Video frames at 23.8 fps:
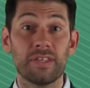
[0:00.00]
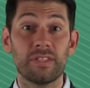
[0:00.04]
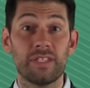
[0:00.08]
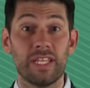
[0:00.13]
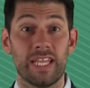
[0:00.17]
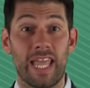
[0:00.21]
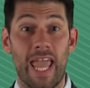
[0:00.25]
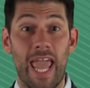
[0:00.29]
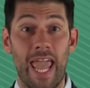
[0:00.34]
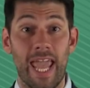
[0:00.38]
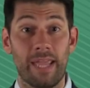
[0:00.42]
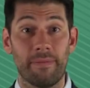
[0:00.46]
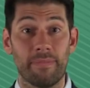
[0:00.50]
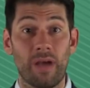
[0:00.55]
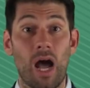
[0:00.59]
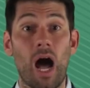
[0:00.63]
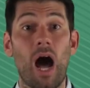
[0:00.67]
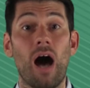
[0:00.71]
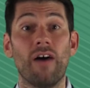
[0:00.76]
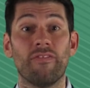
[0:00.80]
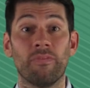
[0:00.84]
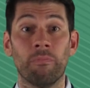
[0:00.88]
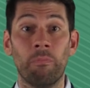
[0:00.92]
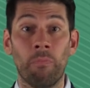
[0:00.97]
is the aim
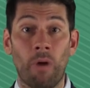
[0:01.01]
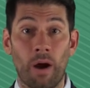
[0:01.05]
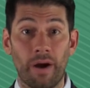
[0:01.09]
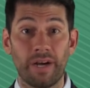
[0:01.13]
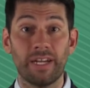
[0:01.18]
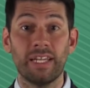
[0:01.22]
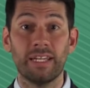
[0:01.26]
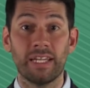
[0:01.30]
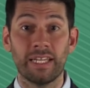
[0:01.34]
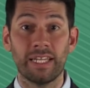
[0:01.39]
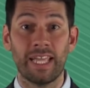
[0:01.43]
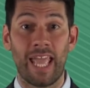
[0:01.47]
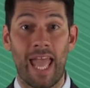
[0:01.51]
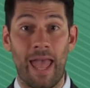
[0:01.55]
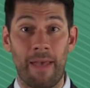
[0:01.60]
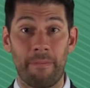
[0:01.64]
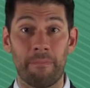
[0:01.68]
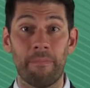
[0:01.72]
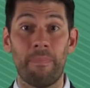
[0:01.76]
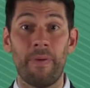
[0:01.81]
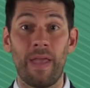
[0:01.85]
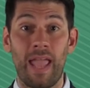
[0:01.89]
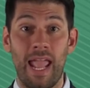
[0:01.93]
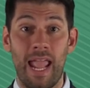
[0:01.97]
of marketing
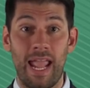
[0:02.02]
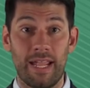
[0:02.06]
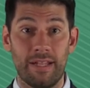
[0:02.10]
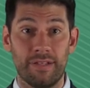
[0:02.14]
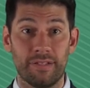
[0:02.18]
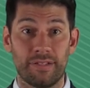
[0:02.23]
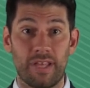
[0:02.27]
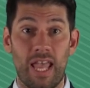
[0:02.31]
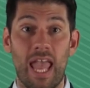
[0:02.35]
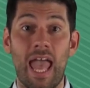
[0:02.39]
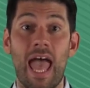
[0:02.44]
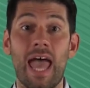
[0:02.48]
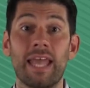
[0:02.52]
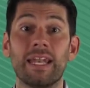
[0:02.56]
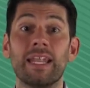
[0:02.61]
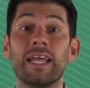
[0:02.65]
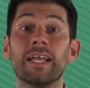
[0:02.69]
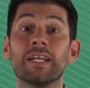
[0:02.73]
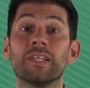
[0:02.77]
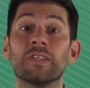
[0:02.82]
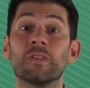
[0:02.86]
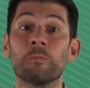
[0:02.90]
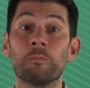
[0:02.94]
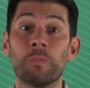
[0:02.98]
campaigns and
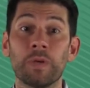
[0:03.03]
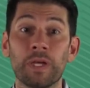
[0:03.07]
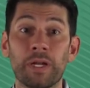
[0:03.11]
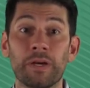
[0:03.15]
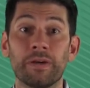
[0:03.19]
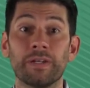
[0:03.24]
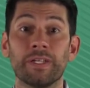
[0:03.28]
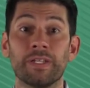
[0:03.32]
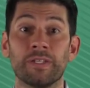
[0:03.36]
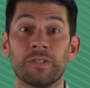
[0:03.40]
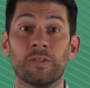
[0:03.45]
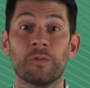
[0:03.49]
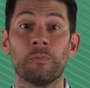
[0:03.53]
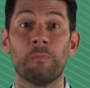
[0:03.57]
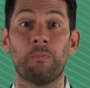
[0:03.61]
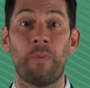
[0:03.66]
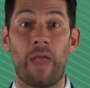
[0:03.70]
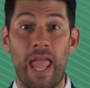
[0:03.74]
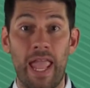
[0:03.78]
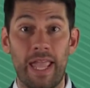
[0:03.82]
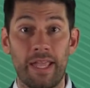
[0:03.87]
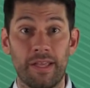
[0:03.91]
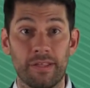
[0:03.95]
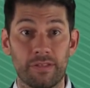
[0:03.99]

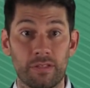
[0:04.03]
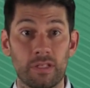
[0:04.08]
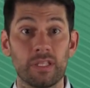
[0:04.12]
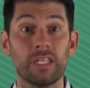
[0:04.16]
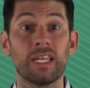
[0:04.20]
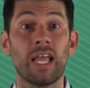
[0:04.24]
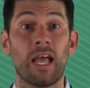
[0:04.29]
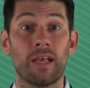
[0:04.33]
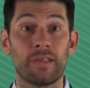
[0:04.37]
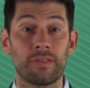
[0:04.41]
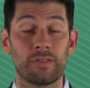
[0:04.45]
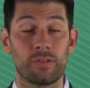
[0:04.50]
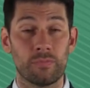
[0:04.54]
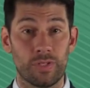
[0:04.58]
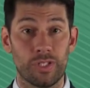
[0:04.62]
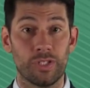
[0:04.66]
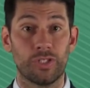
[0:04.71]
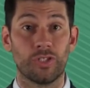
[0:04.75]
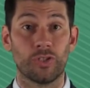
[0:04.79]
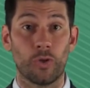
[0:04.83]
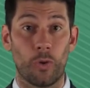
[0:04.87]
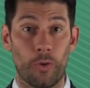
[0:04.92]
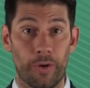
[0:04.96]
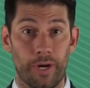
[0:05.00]
experience-based customer
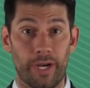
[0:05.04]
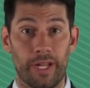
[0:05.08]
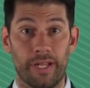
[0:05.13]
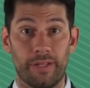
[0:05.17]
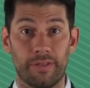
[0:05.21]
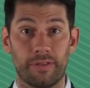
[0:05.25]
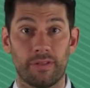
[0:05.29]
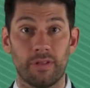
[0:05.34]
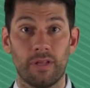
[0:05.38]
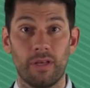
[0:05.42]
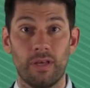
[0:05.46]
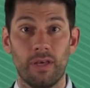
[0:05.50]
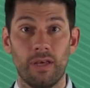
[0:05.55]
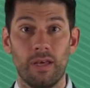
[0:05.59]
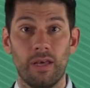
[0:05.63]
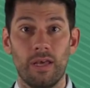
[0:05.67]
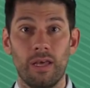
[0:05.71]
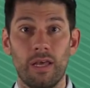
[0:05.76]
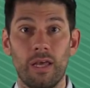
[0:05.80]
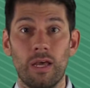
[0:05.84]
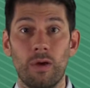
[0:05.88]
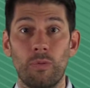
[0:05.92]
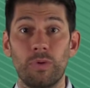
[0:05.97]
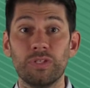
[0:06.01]
journeys,
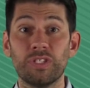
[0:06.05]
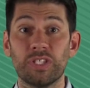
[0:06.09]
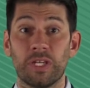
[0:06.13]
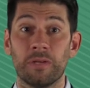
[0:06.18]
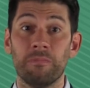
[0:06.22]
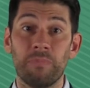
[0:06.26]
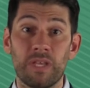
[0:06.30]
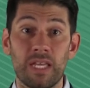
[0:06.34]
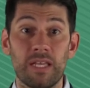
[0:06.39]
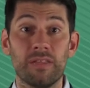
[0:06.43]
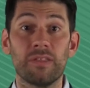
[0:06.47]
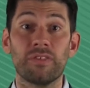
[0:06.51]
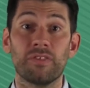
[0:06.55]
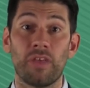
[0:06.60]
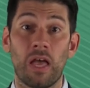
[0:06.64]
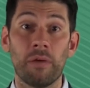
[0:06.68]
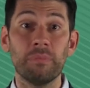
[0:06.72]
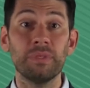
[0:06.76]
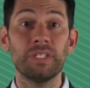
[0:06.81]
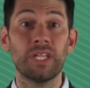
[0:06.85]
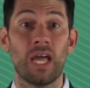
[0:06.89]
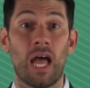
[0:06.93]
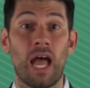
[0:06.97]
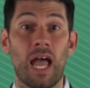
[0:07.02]
which can be
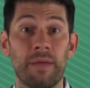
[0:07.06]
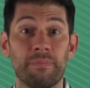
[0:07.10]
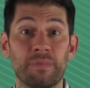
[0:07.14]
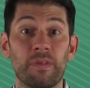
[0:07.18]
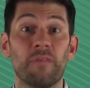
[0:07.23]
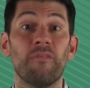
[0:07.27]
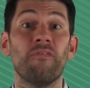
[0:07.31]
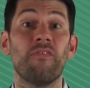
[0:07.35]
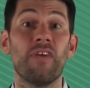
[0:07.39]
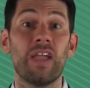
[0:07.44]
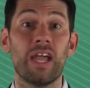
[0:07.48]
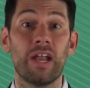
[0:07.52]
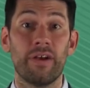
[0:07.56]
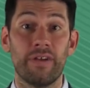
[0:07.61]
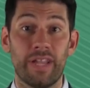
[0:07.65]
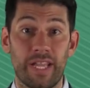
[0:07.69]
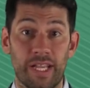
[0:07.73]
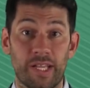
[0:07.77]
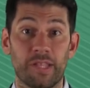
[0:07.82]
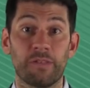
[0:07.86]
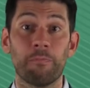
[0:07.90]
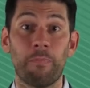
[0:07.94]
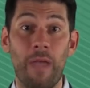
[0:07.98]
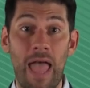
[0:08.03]
sometimes very
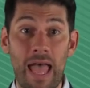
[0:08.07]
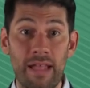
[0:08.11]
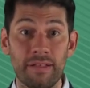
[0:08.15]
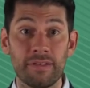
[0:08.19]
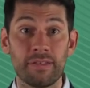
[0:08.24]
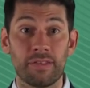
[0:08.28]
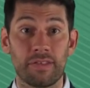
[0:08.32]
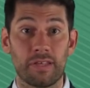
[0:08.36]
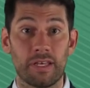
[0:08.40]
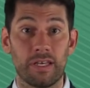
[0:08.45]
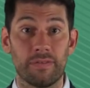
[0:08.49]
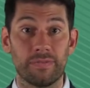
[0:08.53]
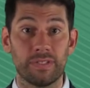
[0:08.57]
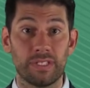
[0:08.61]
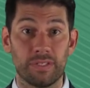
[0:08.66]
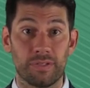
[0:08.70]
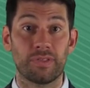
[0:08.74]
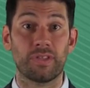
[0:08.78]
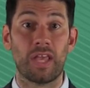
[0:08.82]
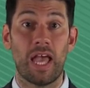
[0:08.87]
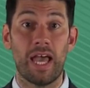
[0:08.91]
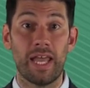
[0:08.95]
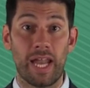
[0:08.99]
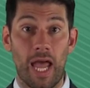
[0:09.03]
expensive to
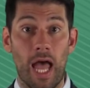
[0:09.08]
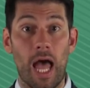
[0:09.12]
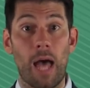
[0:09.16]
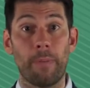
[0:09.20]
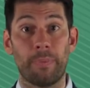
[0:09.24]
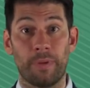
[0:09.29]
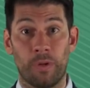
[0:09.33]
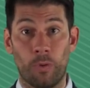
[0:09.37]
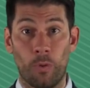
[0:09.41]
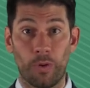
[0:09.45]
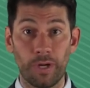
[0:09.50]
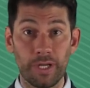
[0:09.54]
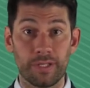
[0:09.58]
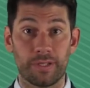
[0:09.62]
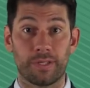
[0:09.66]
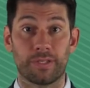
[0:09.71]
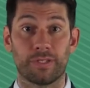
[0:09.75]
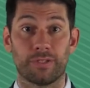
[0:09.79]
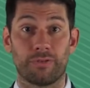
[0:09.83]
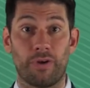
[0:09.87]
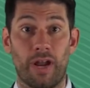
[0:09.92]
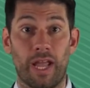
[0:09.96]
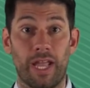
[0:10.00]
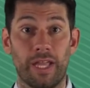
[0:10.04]
set up and
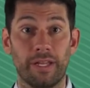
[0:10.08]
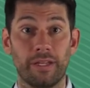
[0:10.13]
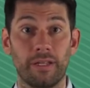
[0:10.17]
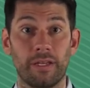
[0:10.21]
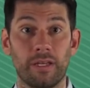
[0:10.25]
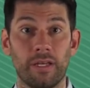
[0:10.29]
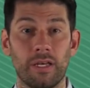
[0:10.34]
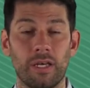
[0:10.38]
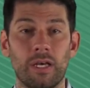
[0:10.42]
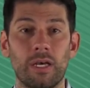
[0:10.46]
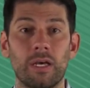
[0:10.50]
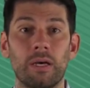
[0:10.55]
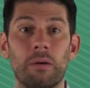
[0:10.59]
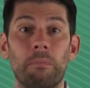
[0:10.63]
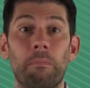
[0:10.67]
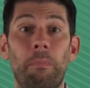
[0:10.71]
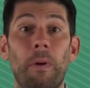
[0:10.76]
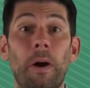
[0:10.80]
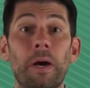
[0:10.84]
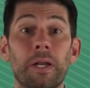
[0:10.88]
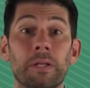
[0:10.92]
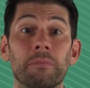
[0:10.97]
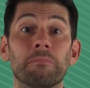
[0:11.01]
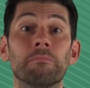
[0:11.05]
orchestrate,
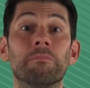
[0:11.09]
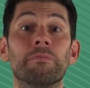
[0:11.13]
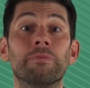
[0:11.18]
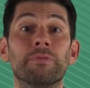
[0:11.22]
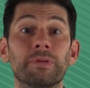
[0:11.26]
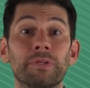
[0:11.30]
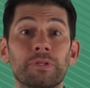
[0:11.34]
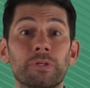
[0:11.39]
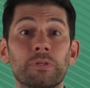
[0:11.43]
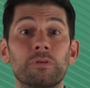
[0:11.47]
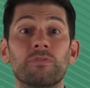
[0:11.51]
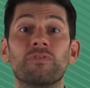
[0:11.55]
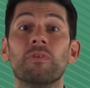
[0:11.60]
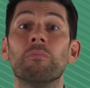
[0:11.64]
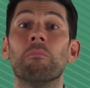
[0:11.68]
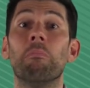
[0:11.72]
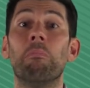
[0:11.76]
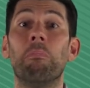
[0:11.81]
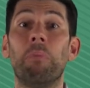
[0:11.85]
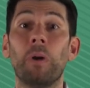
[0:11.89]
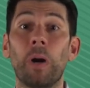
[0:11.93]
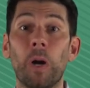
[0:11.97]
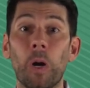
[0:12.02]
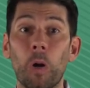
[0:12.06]
but improve
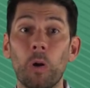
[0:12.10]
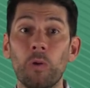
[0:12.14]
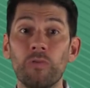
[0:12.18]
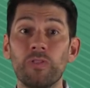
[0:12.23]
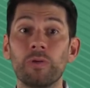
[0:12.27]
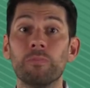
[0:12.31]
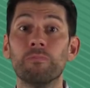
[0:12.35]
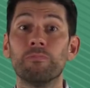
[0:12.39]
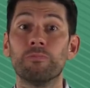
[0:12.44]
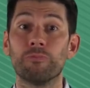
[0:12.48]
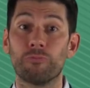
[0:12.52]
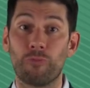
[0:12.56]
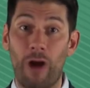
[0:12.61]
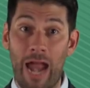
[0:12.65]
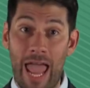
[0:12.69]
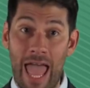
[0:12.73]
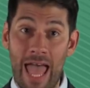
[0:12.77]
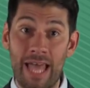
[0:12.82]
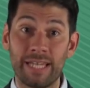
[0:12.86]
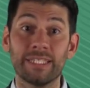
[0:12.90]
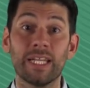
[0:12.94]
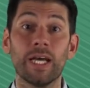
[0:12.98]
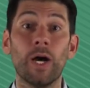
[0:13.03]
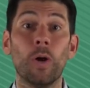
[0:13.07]
both
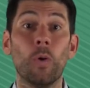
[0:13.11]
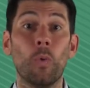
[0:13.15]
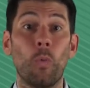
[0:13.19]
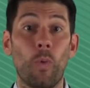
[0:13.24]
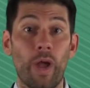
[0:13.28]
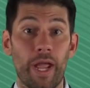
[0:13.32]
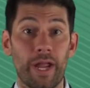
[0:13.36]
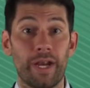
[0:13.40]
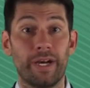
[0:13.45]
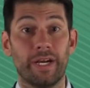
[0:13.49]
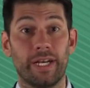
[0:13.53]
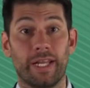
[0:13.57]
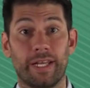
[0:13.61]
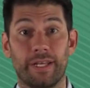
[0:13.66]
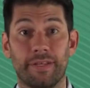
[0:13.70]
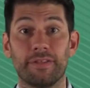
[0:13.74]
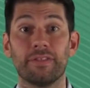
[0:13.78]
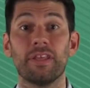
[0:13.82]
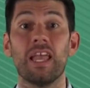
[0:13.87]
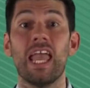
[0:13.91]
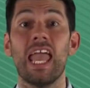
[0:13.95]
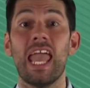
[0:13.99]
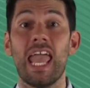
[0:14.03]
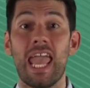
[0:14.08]
brand
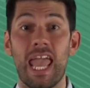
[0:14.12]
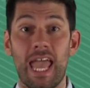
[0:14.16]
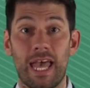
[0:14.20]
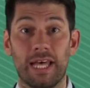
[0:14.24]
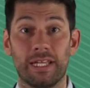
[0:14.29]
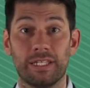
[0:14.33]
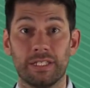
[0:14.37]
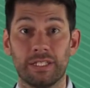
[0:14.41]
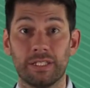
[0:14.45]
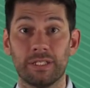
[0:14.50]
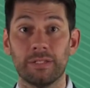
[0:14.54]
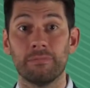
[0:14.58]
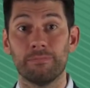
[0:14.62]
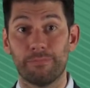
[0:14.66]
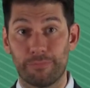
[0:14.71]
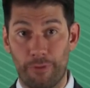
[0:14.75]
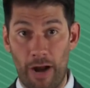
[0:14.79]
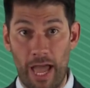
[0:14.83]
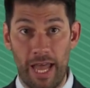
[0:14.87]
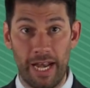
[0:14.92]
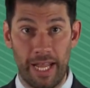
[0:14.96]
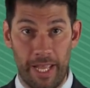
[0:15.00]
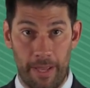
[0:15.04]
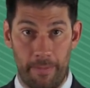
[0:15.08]
awareness and
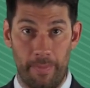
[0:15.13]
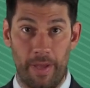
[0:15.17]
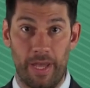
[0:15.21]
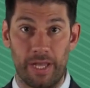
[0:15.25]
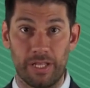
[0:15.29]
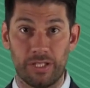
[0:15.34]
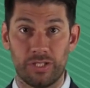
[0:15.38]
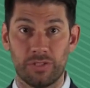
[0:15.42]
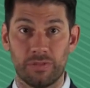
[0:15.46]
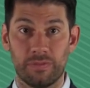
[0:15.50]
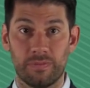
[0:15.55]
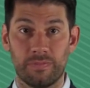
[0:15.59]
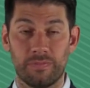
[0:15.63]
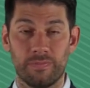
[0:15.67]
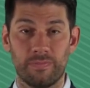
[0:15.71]
brand image.